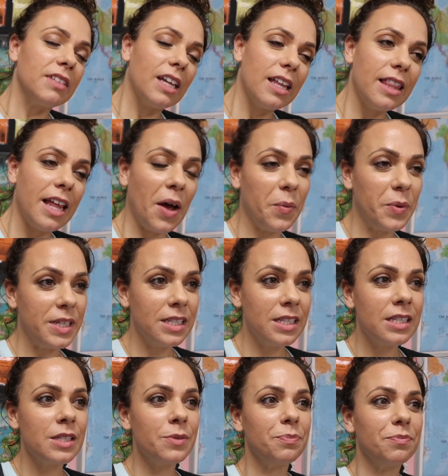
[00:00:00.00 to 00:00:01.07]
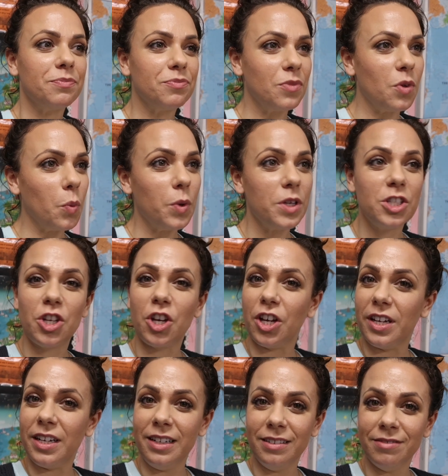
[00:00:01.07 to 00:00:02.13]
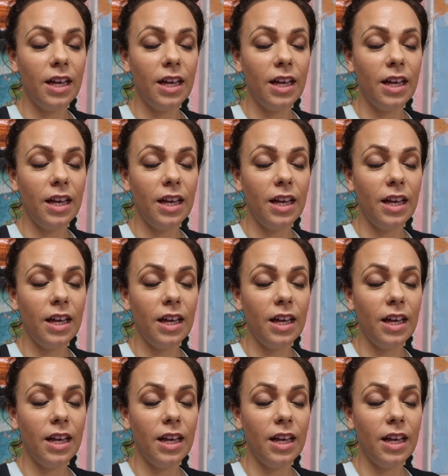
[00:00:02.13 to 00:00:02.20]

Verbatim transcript: and that was was good.